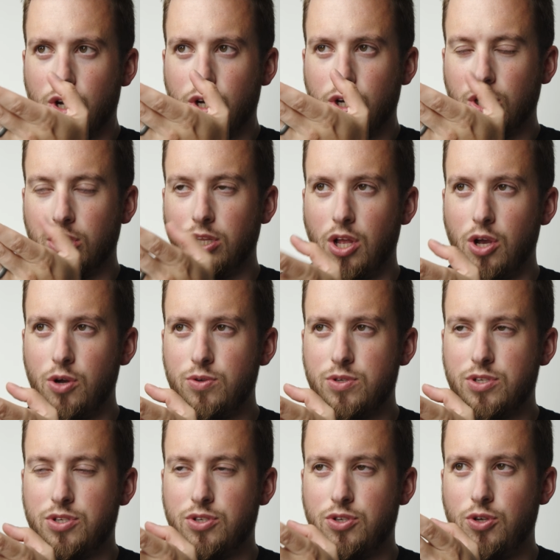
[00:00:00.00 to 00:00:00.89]

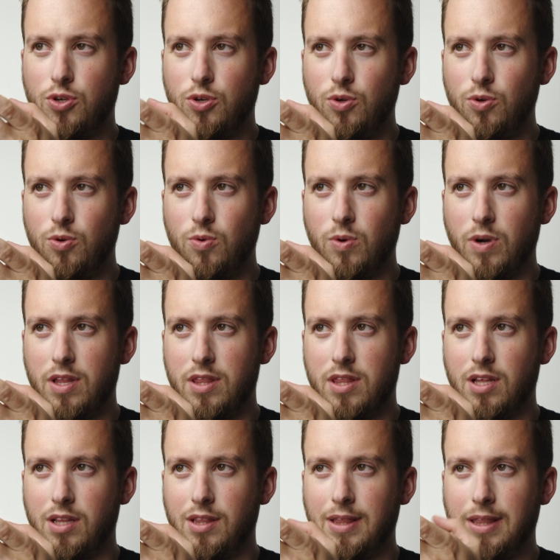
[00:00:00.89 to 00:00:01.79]
close to
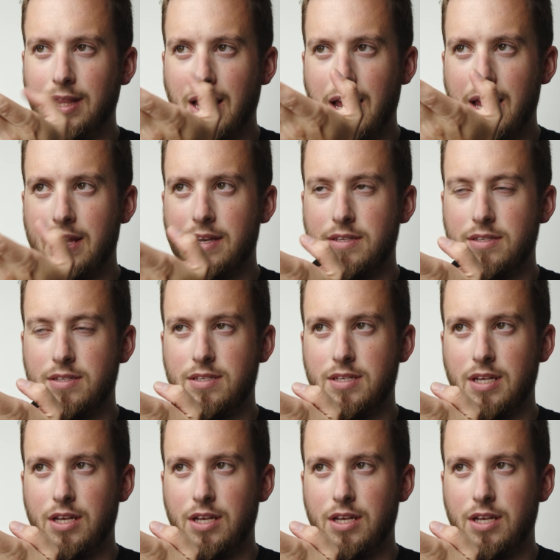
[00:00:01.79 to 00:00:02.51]
the lens